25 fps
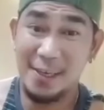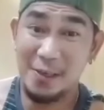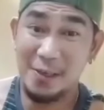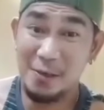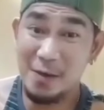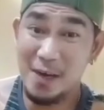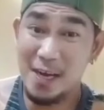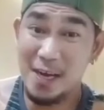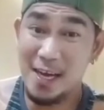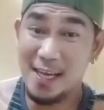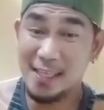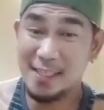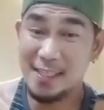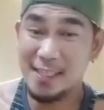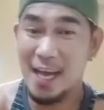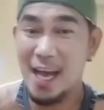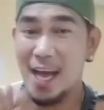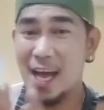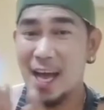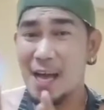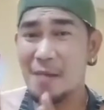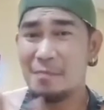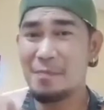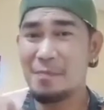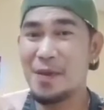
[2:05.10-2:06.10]
Luan,
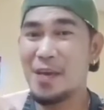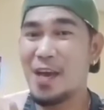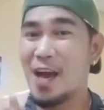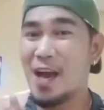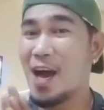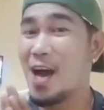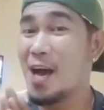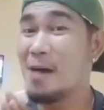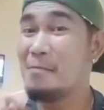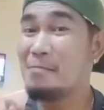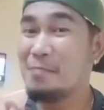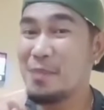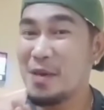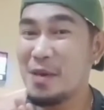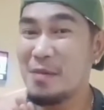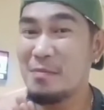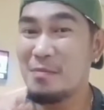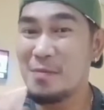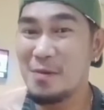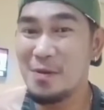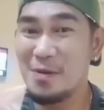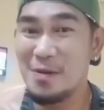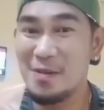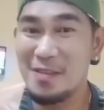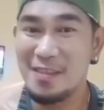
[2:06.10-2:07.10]
happy
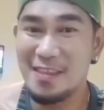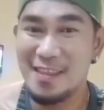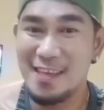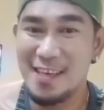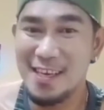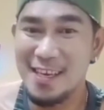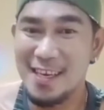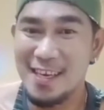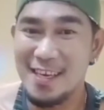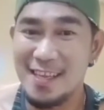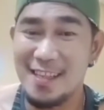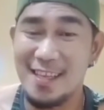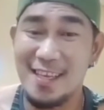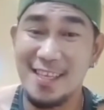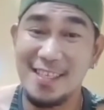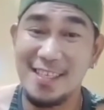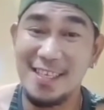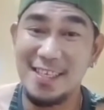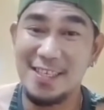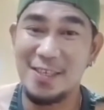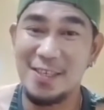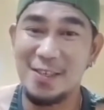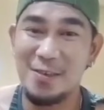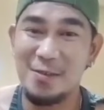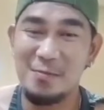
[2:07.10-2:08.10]
birthday. This
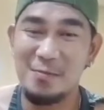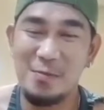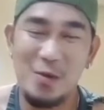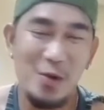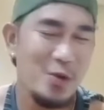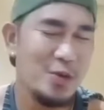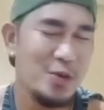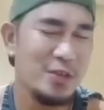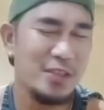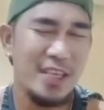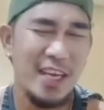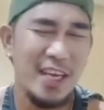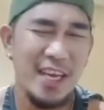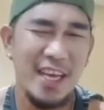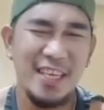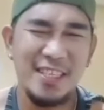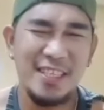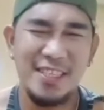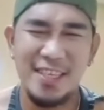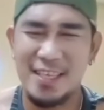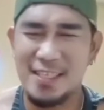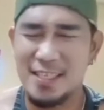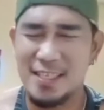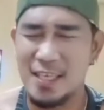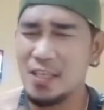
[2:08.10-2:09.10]
is your born day.
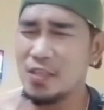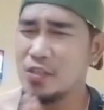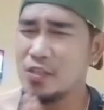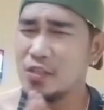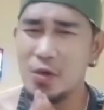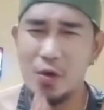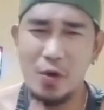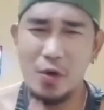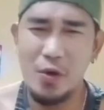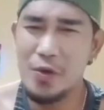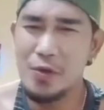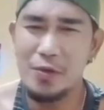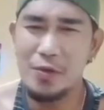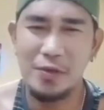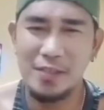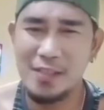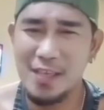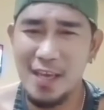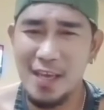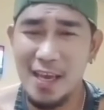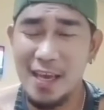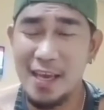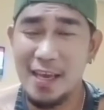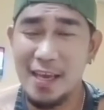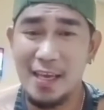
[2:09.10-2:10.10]
Just enjoy your
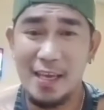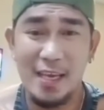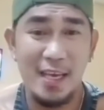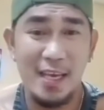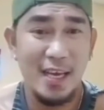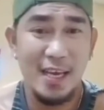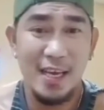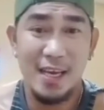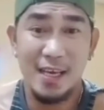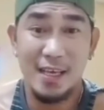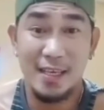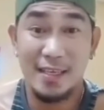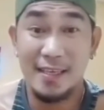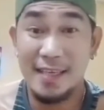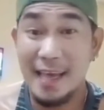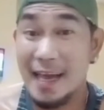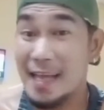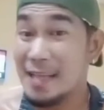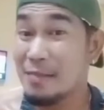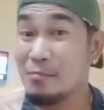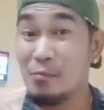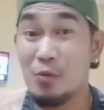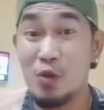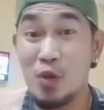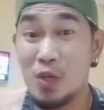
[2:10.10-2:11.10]
day.
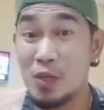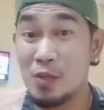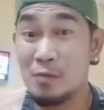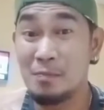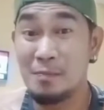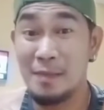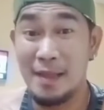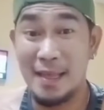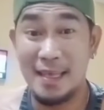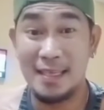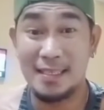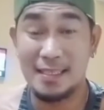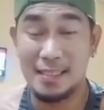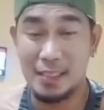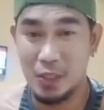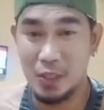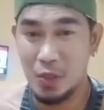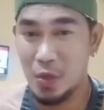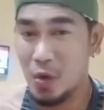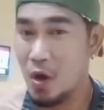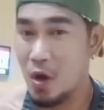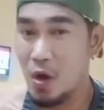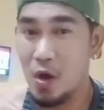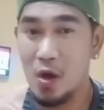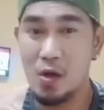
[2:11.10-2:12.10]
God will bless
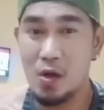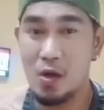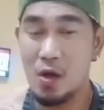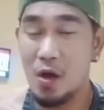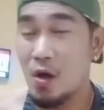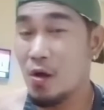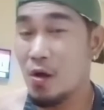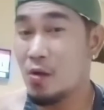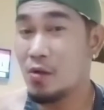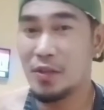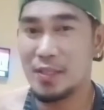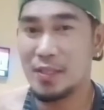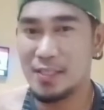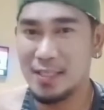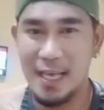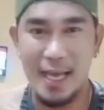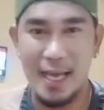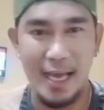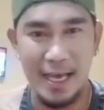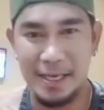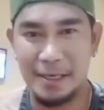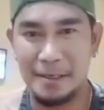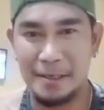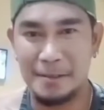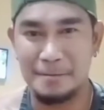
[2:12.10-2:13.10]
you all the
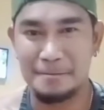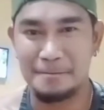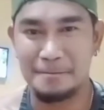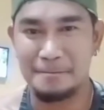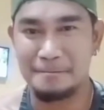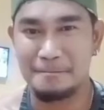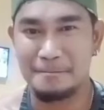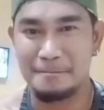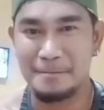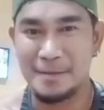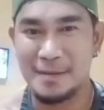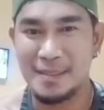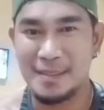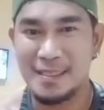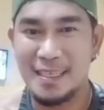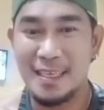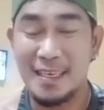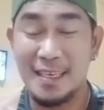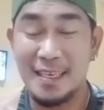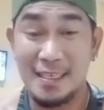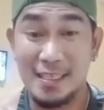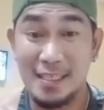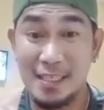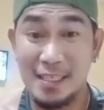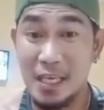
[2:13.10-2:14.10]
time.
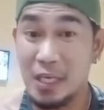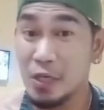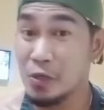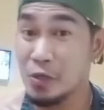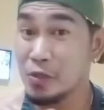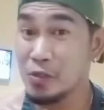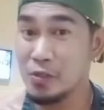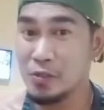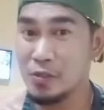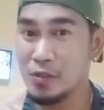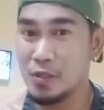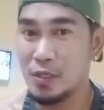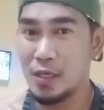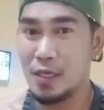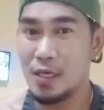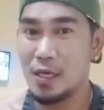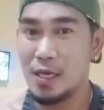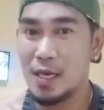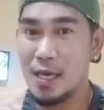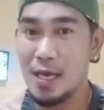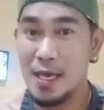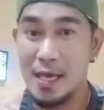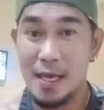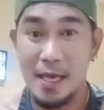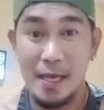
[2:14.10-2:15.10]
Stay good
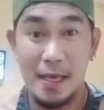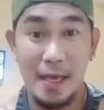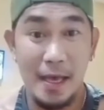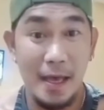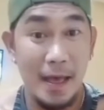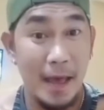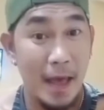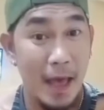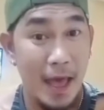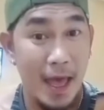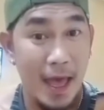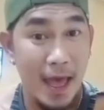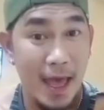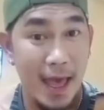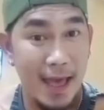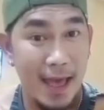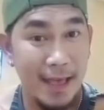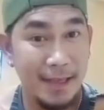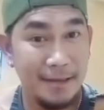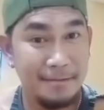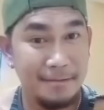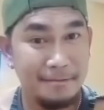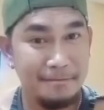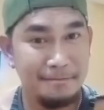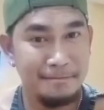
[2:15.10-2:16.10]

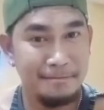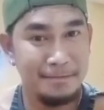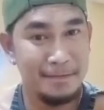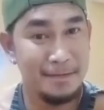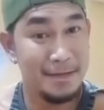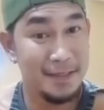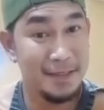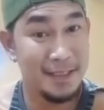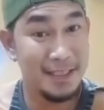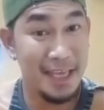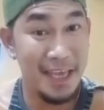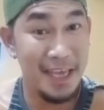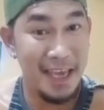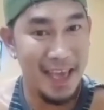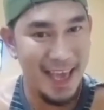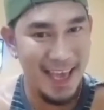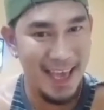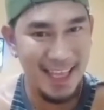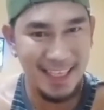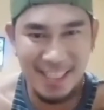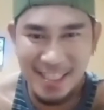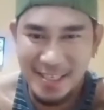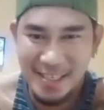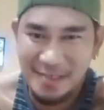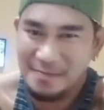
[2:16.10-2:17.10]
and stay
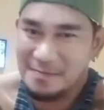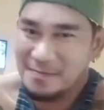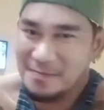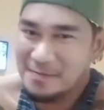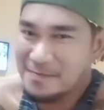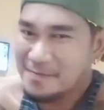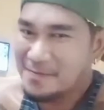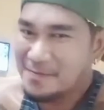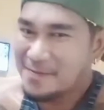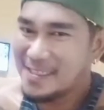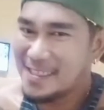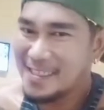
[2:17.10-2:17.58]
handsome.